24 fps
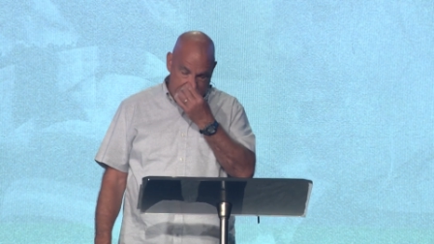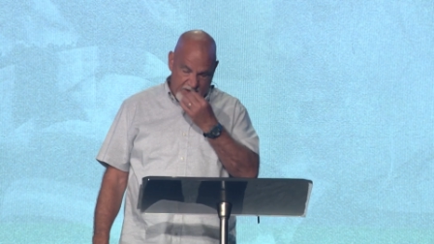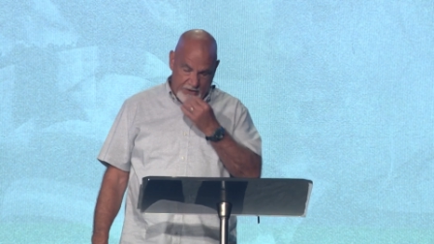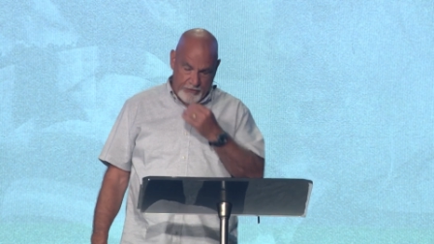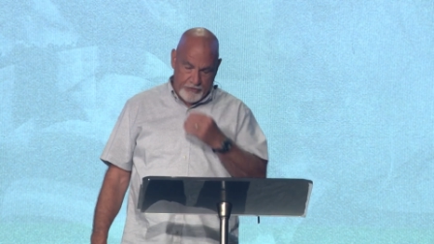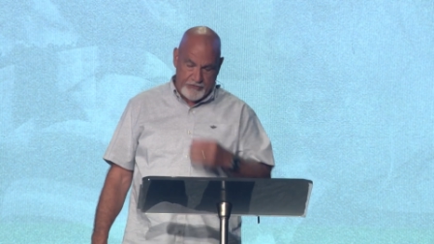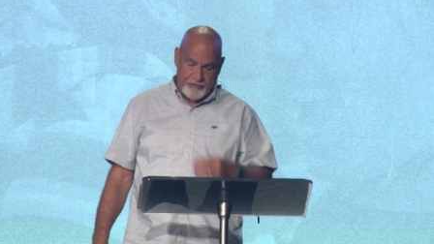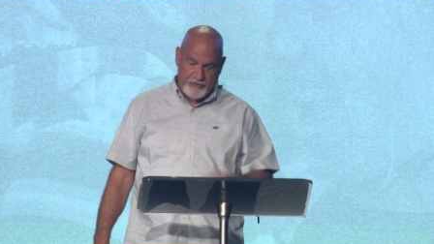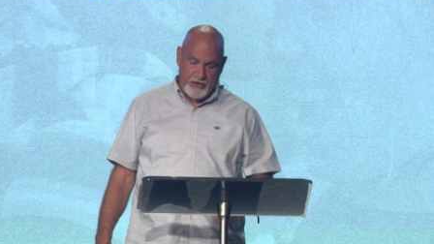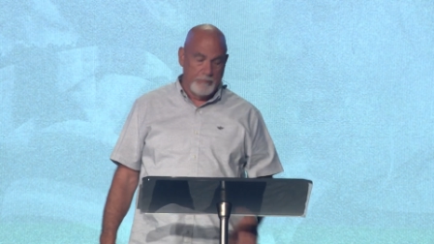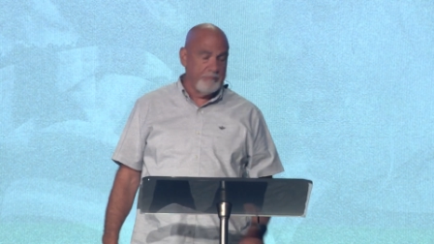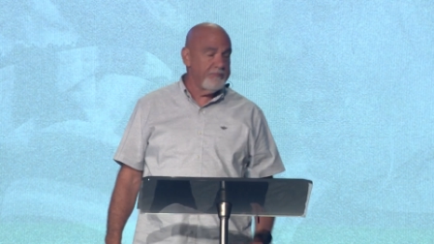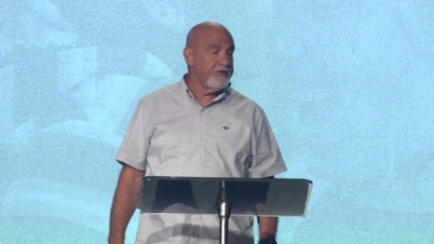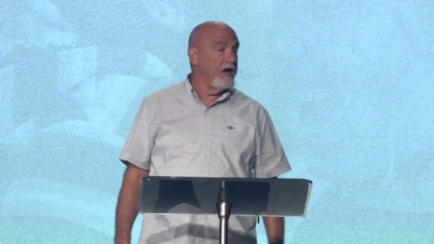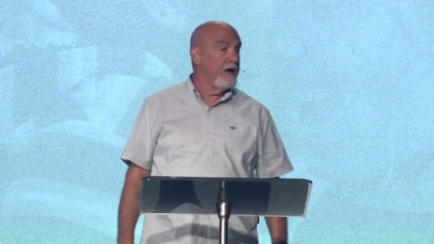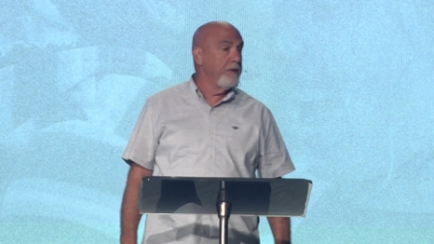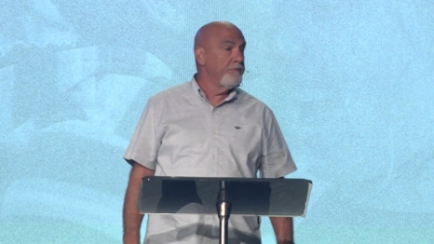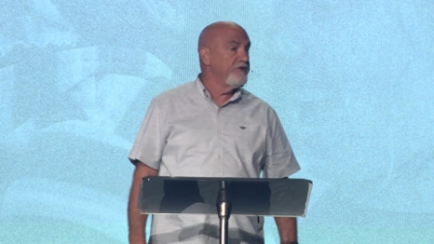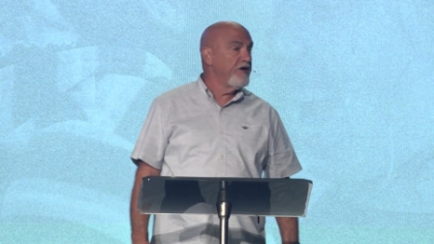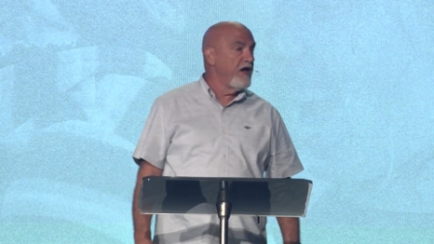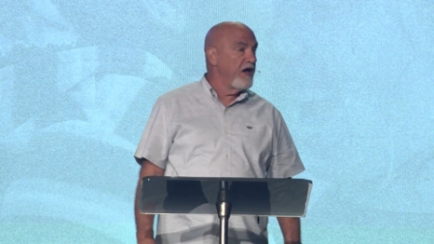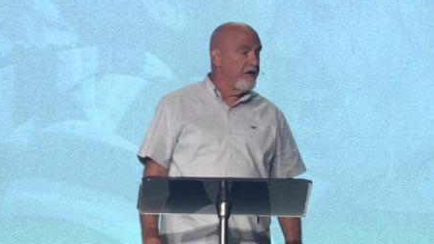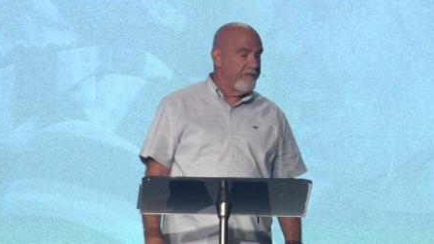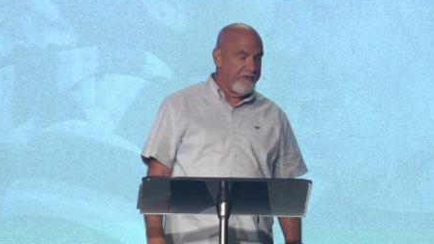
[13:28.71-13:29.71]
that are
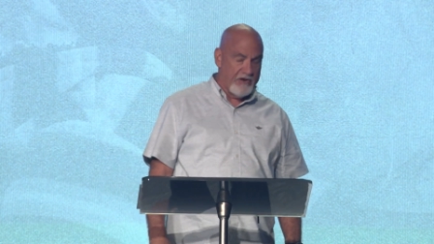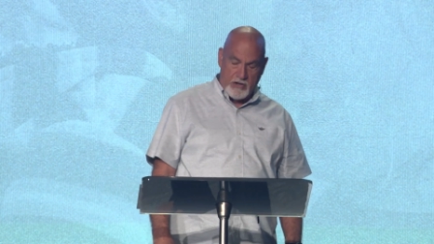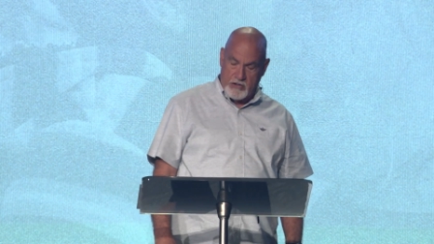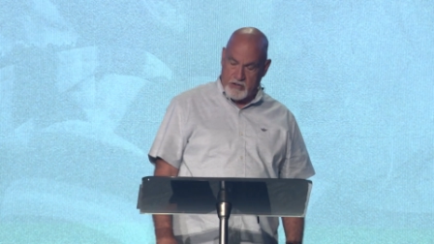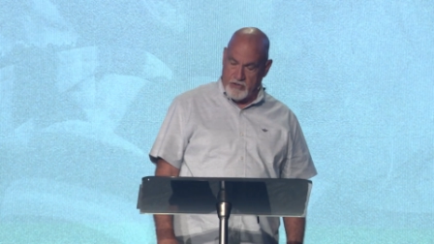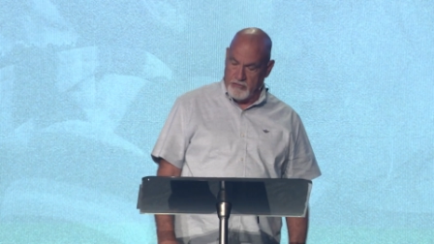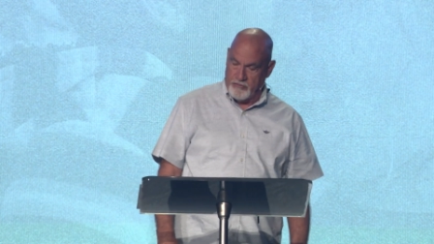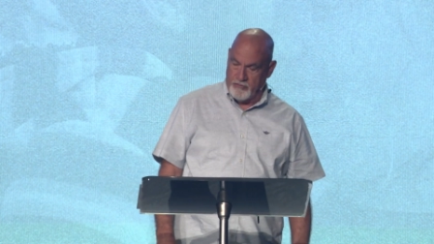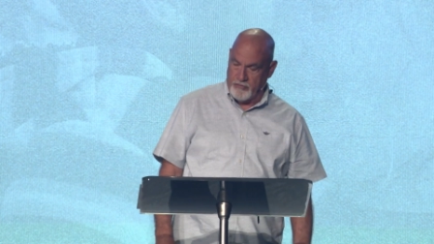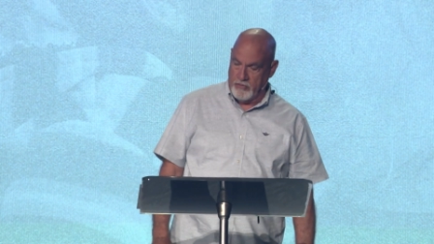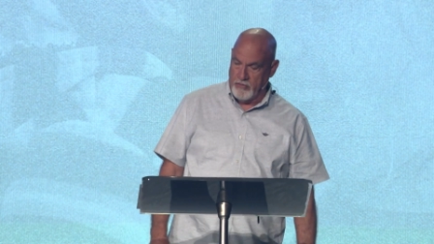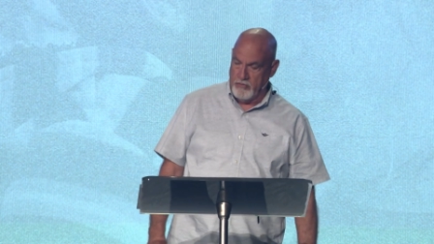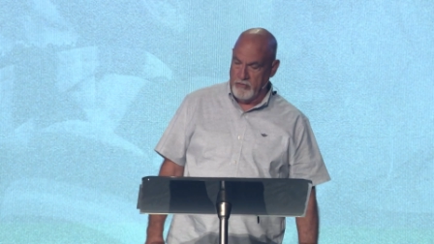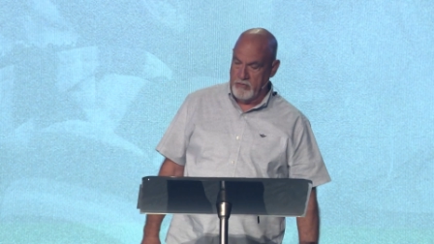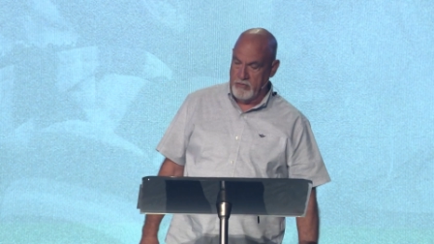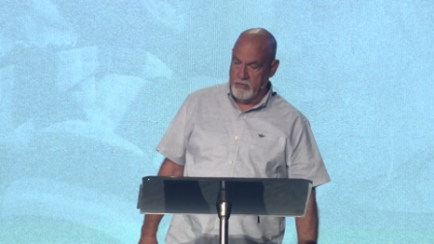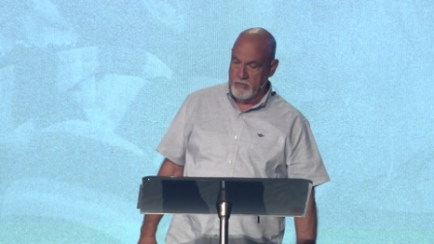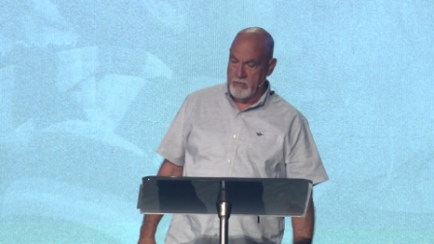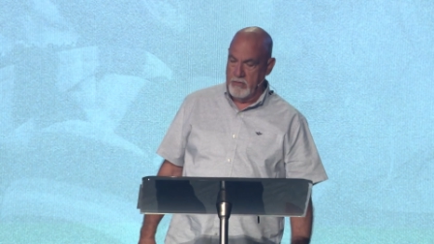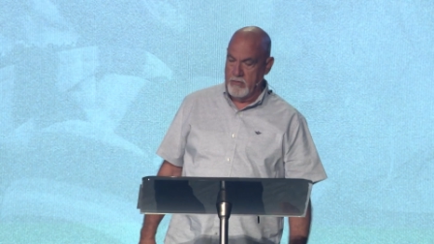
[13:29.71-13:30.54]
sometimes out of our control.